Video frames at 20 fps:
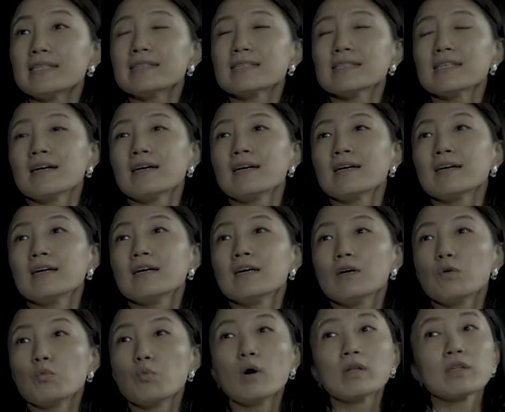So that's uh,
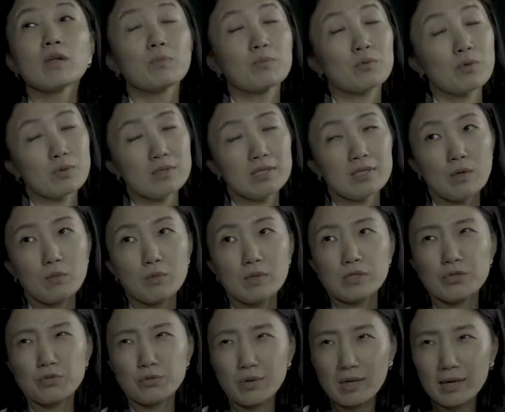one approach that
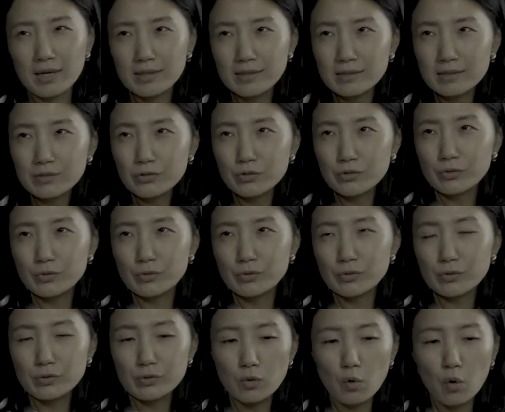we try
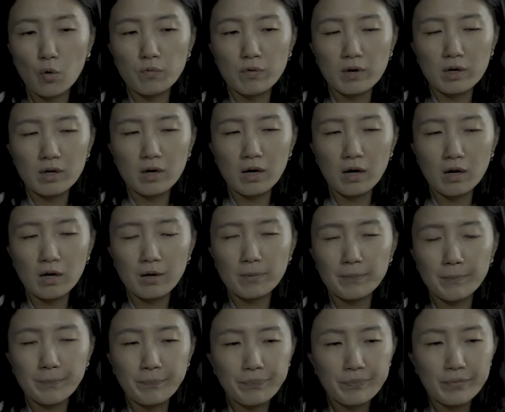to
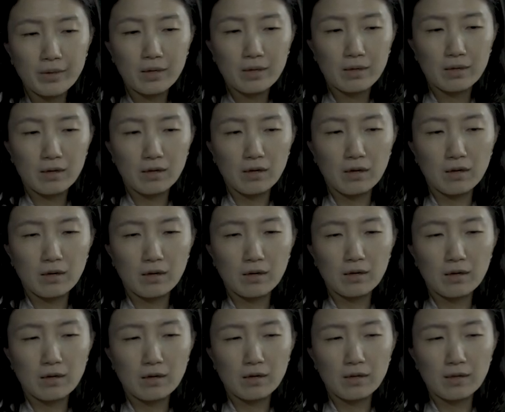overcome
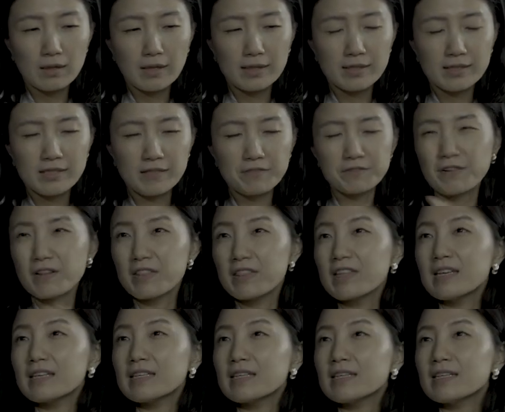uh, like
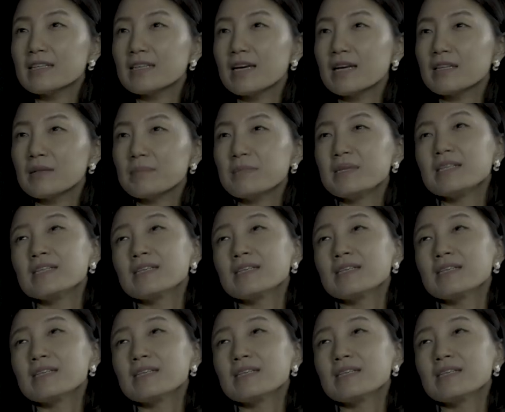different thinking and